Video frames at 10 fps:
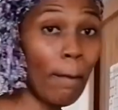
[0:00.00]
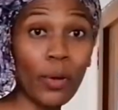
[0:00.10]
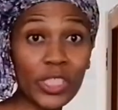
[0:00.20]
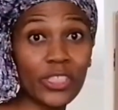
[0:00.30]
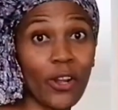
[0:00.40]

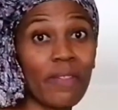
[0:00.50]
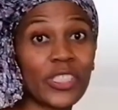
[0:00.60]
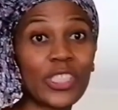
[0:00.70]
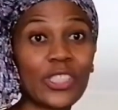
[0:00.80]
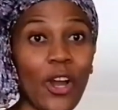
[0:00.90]
Put it on the
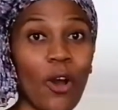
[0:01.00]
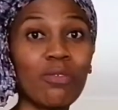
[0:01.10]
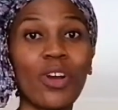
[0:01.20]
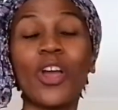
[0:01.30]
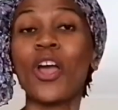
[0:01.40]

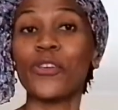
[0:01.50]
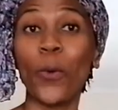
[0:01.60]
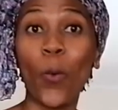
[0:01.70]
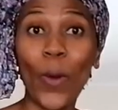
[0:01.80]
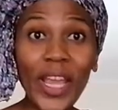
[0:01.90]
stove.
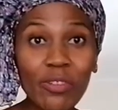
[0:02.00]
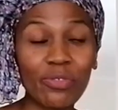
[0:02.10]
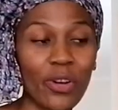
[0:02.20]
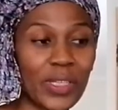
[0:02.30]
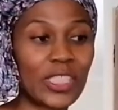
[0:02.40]
You wait
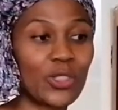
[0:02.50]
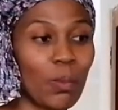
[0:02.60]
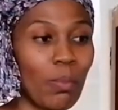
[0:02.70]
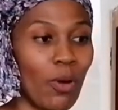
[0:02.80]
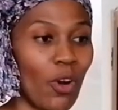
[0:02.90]
for it
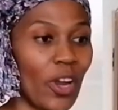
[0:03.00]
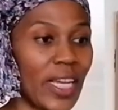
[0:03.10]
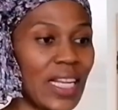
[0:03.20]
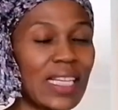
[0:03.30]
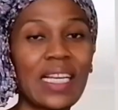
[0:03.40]
to
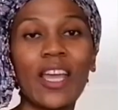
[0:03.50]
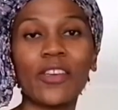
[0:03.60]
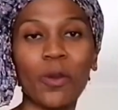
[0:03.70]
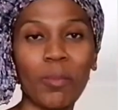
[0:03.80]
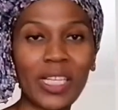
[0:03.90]
boil.
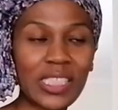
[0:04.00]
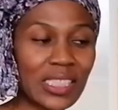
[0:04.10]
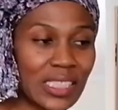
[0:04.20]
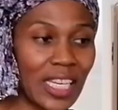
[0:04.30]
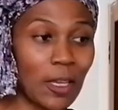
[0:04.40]
You
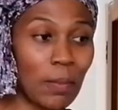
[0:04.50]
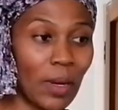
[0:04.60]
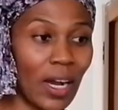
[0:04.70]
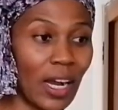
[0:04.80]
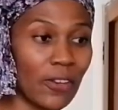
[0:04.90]
must
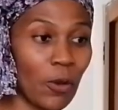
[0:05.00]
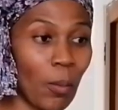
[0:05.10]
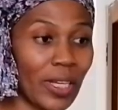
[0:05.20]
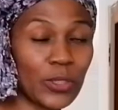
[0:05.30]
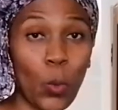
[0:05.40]
keep you
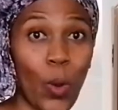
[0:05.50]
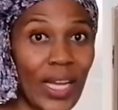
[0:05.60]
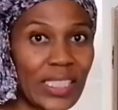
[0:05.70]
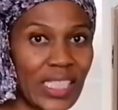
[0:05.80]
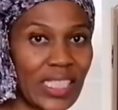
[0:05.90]
must
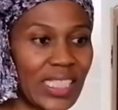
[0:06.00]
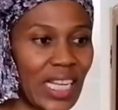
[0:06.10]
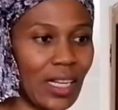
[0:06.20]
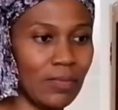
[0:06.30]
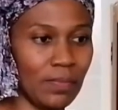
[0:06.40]
watch
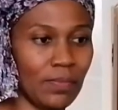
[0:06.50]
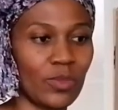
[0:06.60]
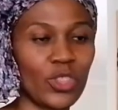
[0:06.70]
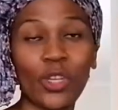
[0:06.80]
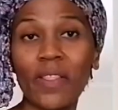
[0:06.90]
it
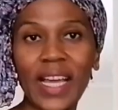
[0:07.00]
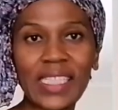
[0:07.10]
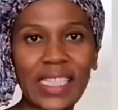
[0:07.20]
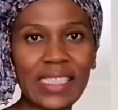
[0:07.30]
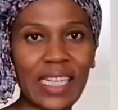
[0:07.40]
so
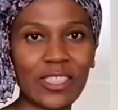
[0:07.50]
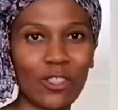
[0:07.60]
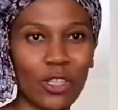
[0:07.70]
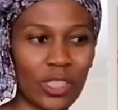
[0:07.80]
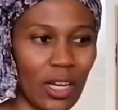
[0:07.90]
that it does
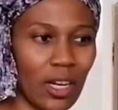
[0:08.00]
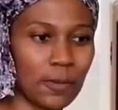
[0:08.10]
not